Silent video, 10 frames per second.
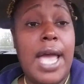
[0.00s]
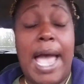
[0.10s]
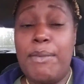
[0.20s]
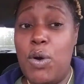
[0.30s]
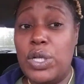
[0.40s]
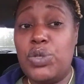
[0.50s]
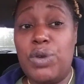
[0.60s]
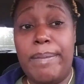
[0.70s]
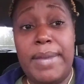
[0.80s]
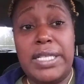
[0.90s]
I'm going to
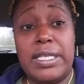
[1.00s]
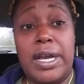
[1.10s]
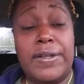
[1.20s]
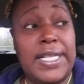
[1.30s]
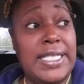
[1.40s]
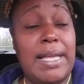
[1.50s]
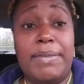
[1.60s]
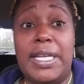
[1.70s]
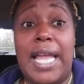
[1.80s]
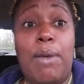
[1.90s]
commit to her. That's
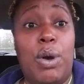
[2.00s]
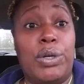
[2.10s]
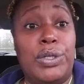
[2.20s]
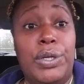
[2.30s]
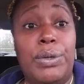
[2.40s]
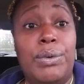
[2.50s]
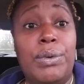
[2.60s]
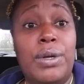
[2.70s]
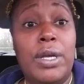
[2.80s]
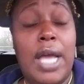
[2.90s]
something I want to do.
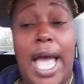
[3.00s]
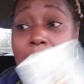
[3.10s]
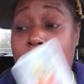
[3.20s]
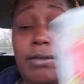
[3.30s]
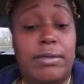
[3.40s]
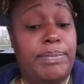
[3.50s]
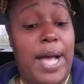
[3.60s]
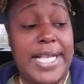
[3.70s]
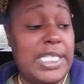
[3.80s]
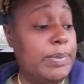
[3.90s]
I
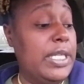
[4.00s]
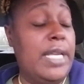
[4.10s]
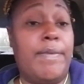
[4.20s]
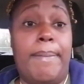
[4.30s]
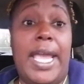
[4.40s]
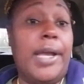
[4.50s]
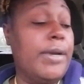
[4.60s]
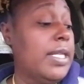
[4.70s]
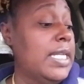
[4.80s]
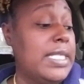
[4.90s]
possibly even
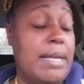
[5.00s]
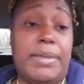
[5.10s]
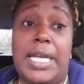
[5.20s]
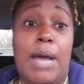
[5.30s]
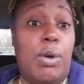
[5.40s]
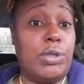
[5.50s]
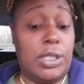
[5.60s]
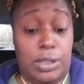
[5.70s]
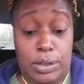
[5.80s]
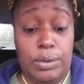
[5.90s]
marry her. That's something I want to
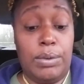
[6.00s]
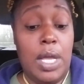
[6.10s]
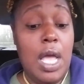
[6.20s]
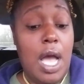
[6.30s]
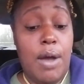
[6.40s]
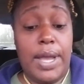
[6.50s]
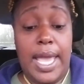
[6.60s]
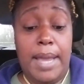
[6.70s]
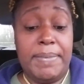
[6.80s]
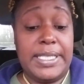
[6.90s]
do.
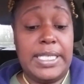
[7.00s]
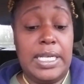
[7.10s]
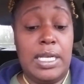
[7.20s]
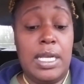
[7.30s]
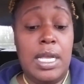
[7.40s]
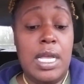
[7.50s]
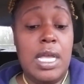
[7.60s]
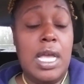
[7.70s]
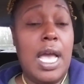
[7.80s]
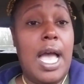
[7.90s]
Okay, but see,
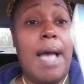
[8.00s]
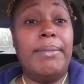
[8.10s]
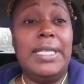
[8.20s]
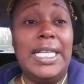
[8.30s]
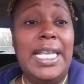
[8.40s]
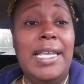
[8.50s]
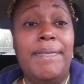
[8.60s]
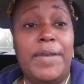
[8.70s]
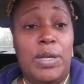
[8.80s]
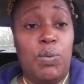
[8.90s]
I'm
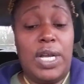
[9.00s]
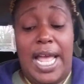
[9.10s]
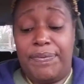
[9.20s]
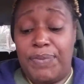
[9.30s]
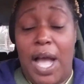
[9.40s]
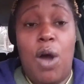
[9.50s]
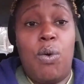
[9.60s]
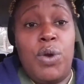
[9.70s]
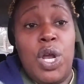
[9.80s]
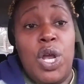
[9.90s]
leaving what I thought